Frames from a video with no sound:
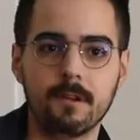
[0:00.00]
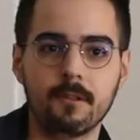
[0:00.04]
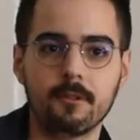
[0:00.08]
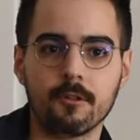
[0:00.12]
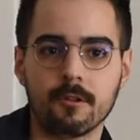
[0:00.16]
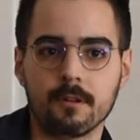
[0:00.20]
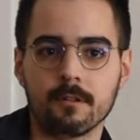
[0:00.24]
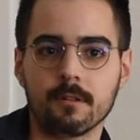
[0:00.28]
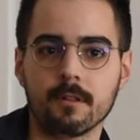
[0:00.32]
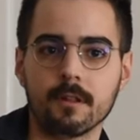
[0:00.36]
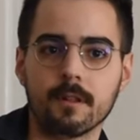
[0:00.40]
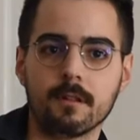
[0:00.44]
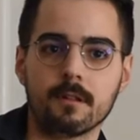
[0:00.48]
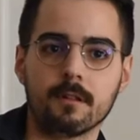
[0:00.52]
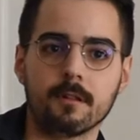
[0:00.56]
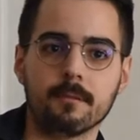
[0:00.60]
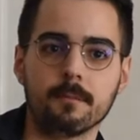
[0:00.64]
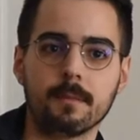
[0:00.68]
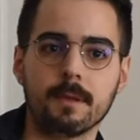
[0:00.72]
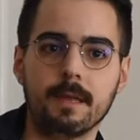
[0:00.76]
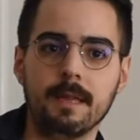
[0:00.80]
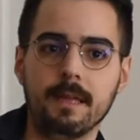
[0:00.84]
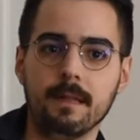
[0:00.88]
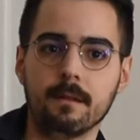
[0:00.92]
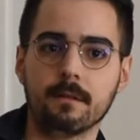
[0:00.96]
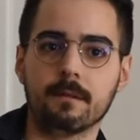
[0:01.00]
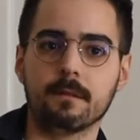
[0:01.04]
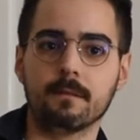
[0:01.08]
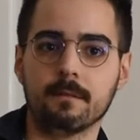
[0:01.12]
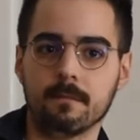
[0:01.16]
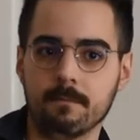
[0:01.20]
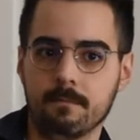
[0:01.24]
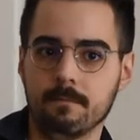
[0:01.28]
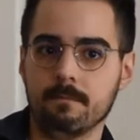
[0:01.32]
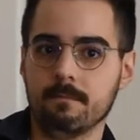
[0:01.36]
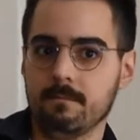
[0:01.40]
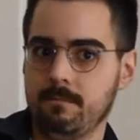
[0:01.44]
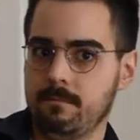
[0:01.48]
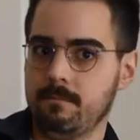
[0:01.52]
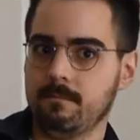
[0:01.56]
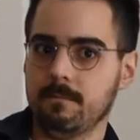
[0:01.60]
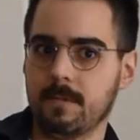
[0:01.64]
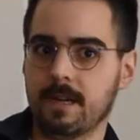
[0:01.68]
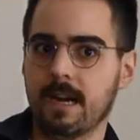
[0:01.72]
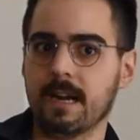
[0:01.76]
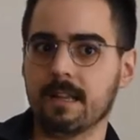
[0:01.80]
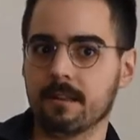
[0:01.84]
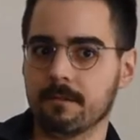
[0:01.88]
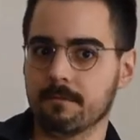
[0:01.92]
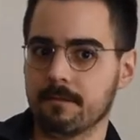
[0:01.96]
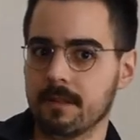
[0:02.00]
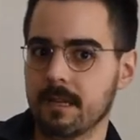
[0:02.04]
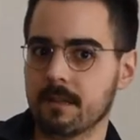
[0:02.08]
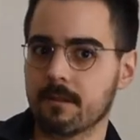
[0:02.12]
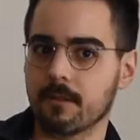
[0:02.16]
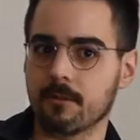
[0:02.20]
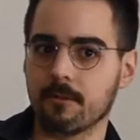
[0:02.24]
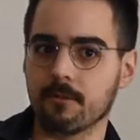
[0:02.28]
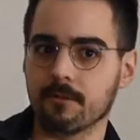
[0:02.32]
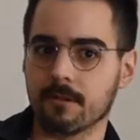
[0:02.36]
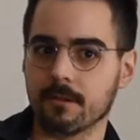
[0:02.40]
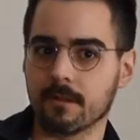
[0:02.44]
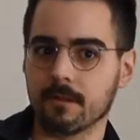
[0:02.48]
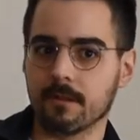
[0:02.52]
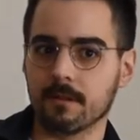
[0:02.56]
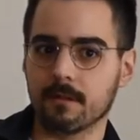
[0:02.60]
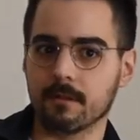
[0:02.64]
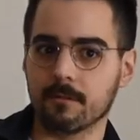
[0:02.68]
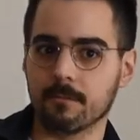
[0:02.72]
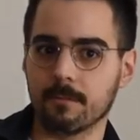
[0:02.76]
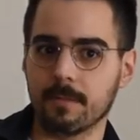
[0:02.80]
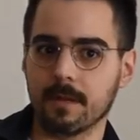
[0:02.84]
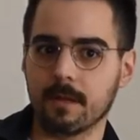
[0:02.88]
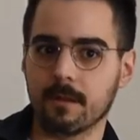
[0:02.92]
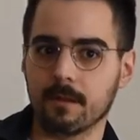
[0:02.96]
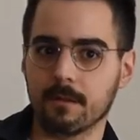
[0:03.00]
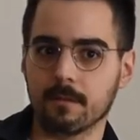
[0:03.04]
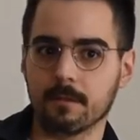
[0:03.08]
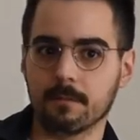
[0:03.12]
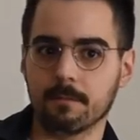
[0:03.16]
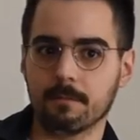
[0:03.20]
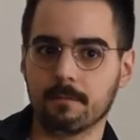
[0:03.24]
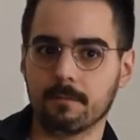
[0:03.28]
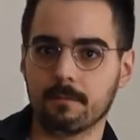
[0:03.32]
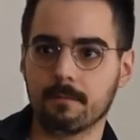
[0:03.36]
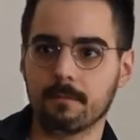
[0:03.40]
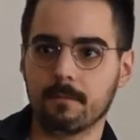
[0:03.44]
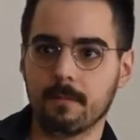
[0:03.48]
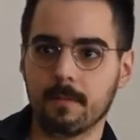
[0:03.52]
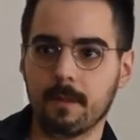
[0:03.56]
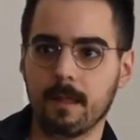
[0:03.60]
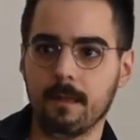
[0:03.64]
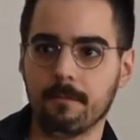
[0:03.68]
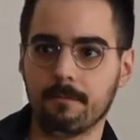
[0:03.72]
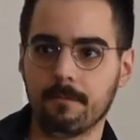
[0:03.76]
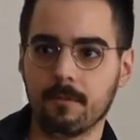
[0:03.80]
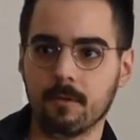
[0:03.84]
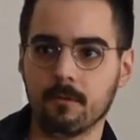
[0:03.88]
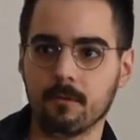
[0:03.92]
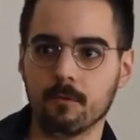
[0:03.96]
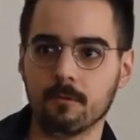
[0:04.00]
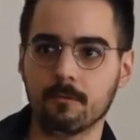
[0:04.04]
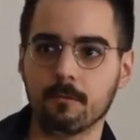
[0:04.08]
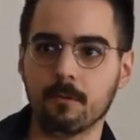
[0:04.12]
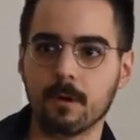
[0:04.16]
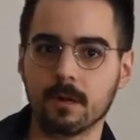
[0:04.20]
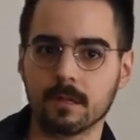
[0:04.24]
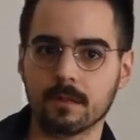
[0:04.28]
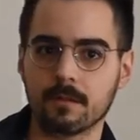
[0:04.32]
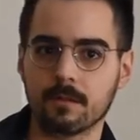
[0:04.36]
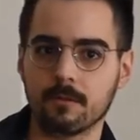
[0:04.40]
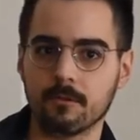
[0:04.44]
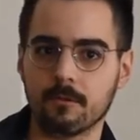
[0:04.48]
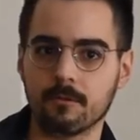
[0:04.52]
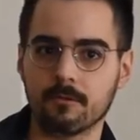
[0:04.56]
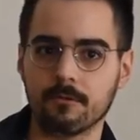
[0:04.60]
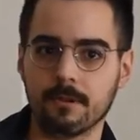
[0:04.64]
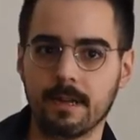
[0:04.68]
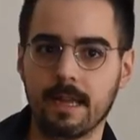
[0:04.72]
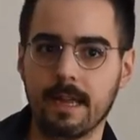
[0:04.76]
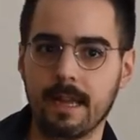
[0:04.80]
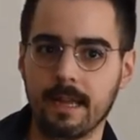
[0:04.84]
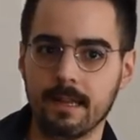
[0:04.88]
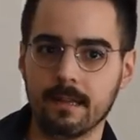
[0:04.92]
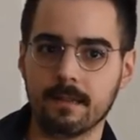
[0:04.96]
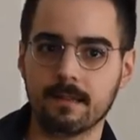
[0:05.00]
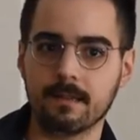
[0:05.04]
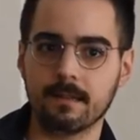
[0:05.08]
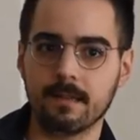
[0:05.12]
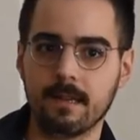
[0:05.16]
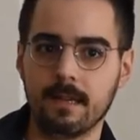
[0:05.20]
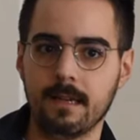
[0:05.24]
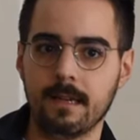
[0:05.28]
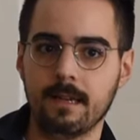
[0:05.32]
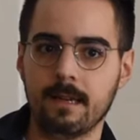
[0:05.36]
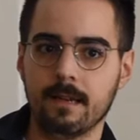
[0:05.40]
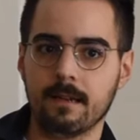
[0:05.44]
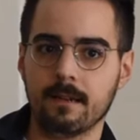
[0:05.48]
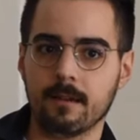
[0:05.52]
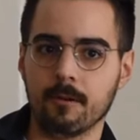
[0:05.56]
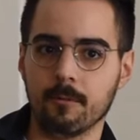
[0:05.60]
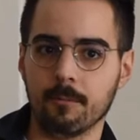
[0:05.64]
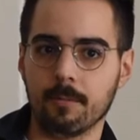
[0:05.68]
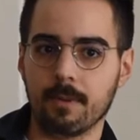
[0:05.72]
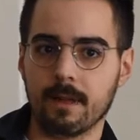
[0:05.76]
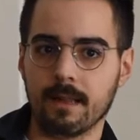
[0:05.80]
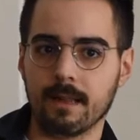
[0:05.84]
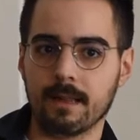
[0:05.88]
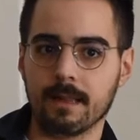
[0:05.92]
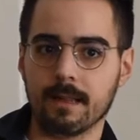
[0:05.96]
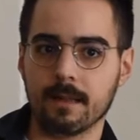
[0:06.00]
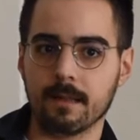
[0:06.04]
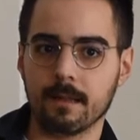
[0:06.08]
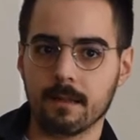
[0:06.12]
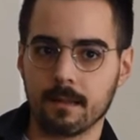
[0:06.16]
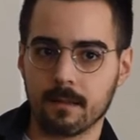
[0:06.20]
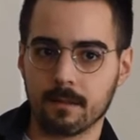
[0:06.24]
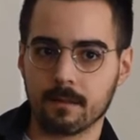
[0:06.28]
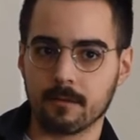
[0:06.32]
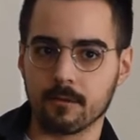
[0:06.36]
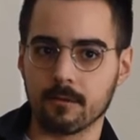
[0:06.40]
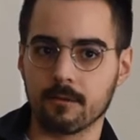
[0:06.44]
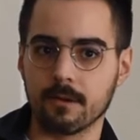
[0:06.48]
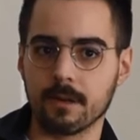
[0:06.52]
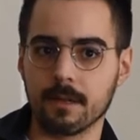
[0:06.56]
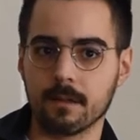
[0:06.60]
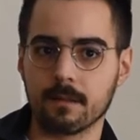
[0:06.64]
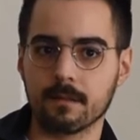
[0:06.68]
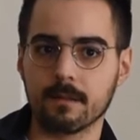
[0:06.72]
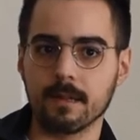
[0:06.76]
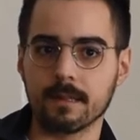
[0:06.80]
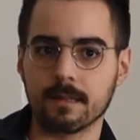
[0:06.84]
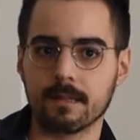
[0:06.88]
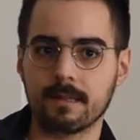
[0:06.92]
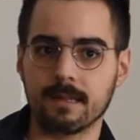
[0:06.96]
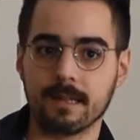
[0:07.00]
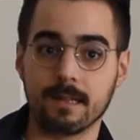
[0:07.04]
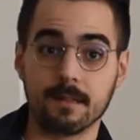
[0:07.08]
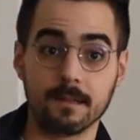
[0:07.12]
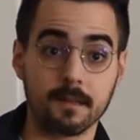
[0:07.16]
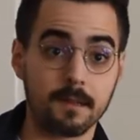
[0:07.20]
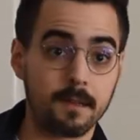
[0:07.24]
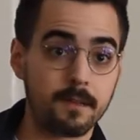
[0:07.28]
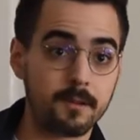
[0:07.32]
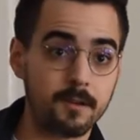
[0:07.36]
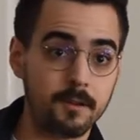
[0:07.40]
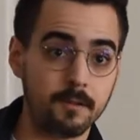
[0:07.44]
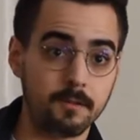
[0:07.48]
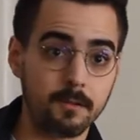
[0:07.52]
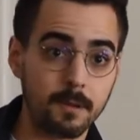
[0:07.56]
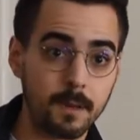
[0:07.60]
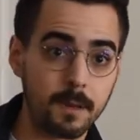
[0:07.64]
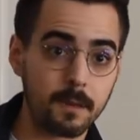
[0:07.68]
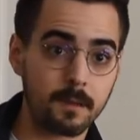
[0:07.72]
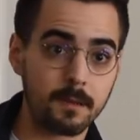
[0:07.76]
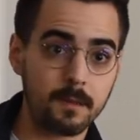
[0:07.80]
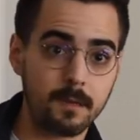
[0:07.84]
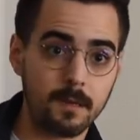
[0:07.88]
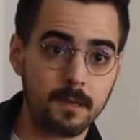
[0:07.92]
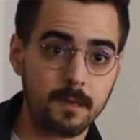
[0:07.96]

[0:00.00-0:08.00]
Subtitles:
journalism is kind of data journalism because if you want to create compelling stories that tell the truth